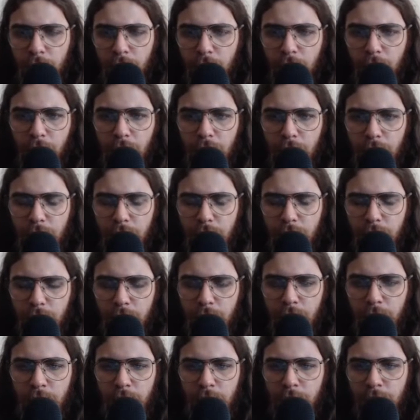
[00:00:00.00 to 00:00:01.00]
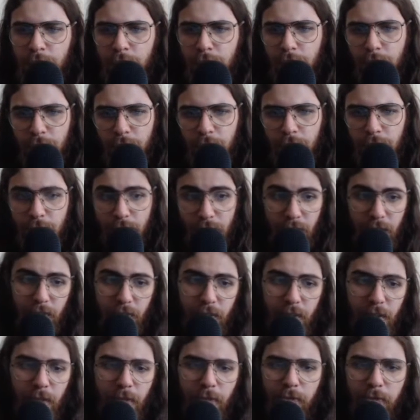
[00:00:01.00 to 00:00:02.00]
is doing
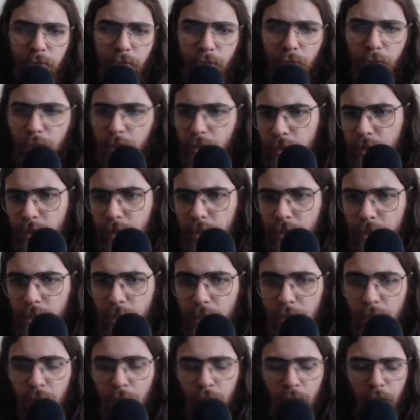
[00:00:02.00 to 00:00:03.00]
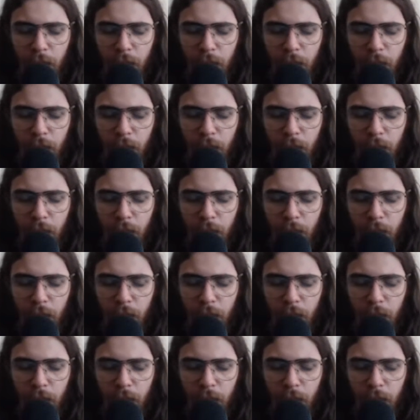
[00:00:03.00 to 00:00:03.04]
detective work here.